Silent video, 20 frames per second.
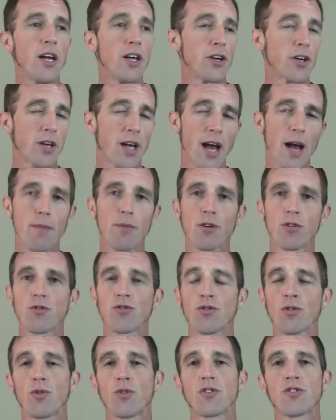Your
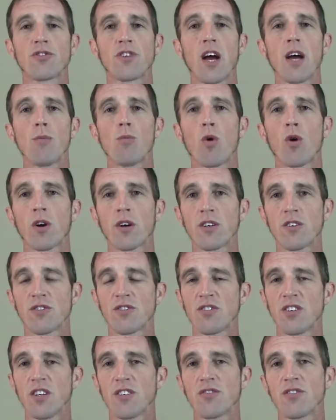chemicals are going to stay more
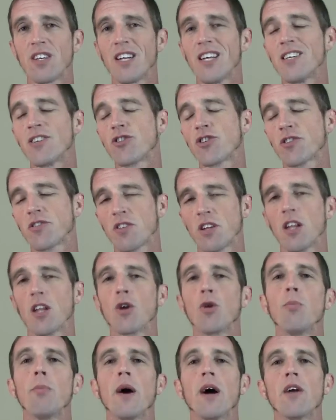consistent. It's just a
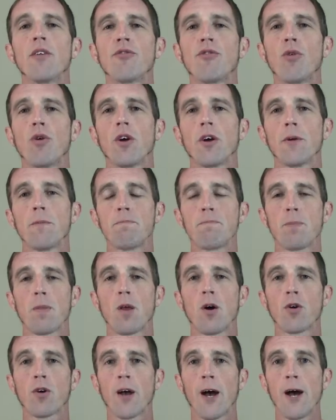little better for you.
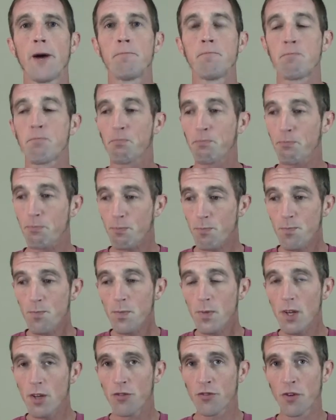Okay?
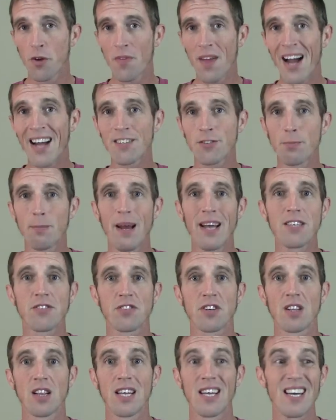So that's
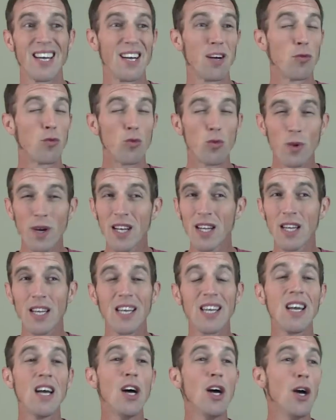basically it.
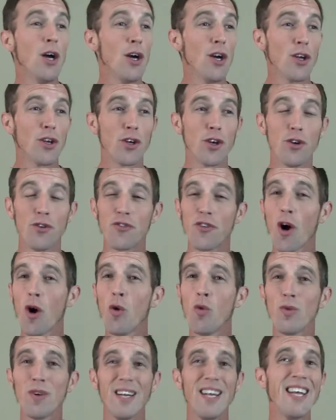Really, you
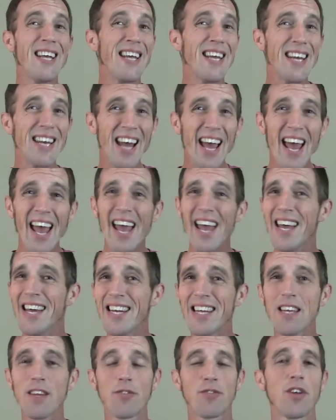don't need
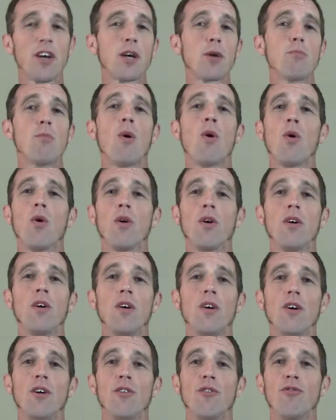anything
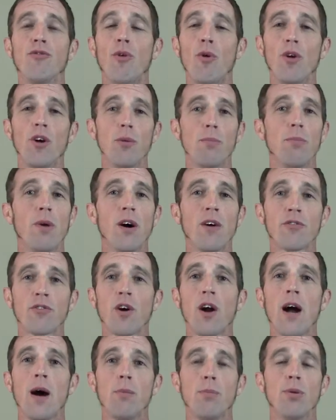more for an above
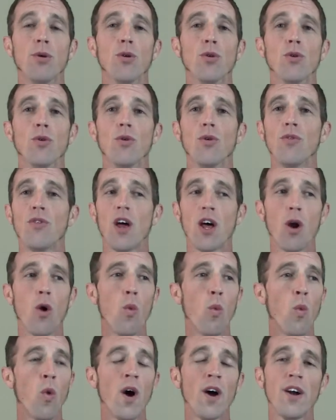ground pool than a
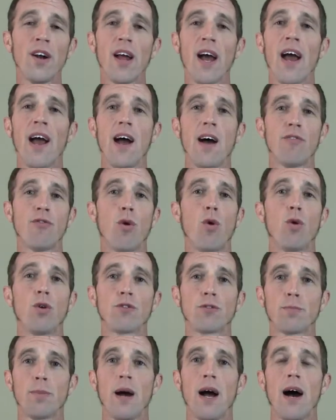one and a half
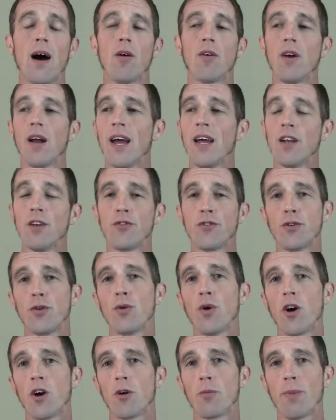horsepower and a
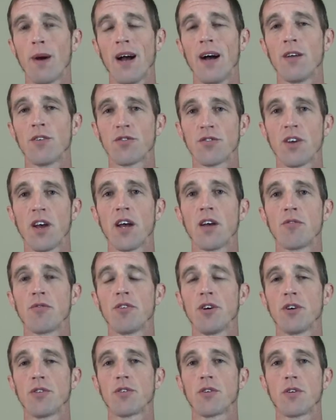200 pound sand
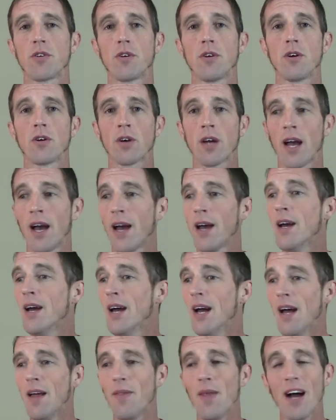filter okay?
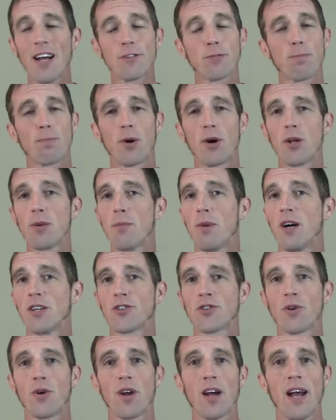That's pretty
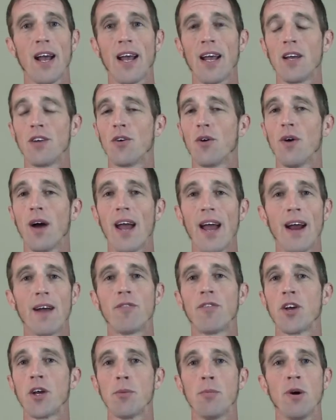much going to handle
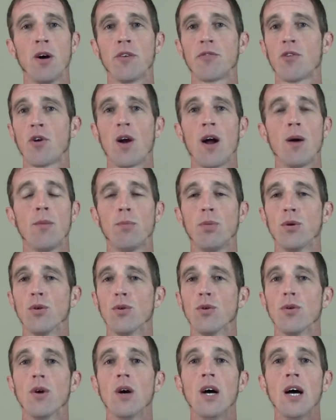every above ground
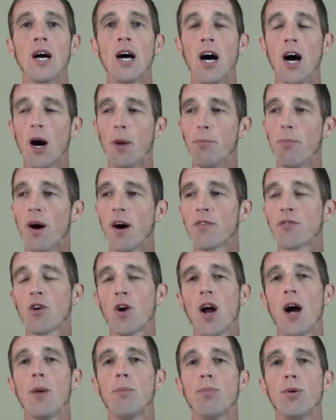pool. Above
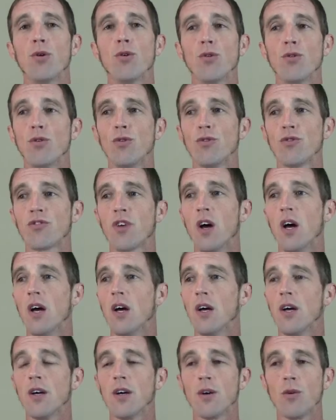ground pools,
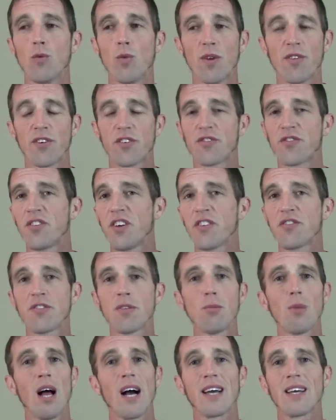with a
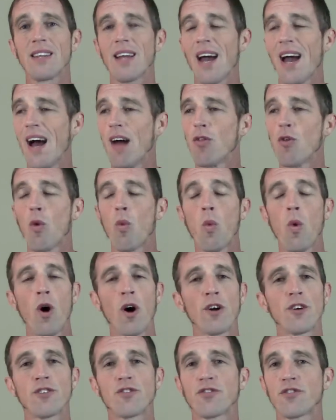system like that, the
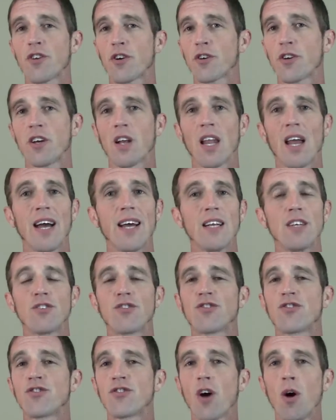water's circulated
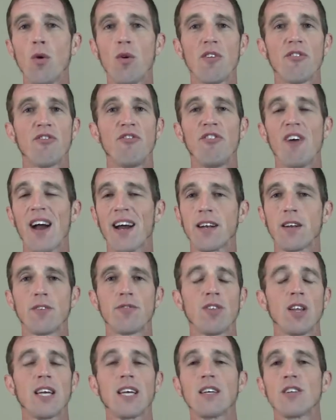so
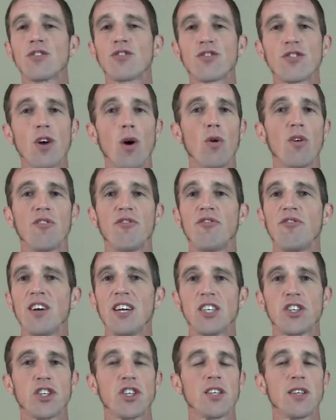effectively and so
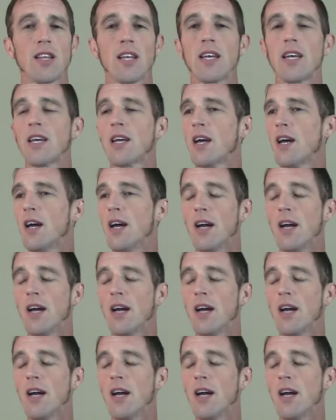efficiently.